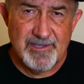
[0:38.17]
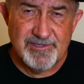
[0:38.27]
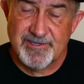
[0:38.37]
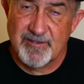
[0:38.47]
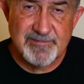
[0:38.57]

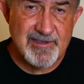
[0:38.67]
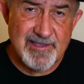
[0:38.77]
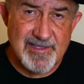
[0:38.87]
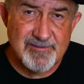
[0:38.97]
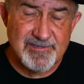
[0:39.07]

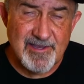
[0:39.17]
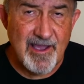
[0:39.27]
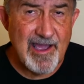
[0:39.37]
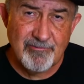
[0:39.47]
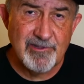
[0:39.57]
Sometimes
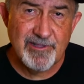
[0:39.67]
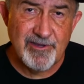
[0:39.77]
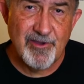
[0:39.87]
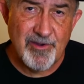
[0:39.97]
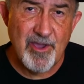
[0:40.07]
I really
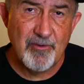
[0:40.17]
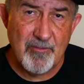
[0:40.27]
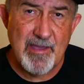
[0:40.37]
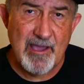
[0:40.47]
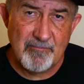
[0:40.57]
don't know
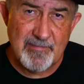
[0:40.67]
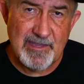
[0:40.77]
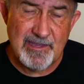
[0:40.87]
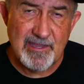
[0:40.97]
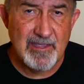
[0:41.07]
about
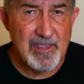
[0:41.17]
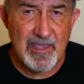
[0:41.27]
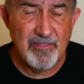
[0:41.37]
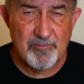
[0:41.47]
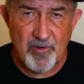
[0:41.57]
me
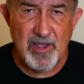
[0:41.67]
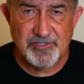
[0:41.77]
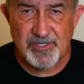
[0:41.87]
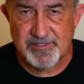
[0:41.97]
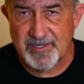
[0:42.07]
and the
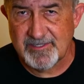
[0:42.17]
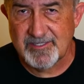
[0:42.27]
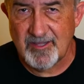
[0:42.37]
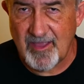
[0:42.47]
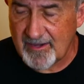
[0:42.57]
projects I
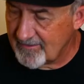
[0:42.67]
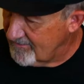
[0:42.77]
select,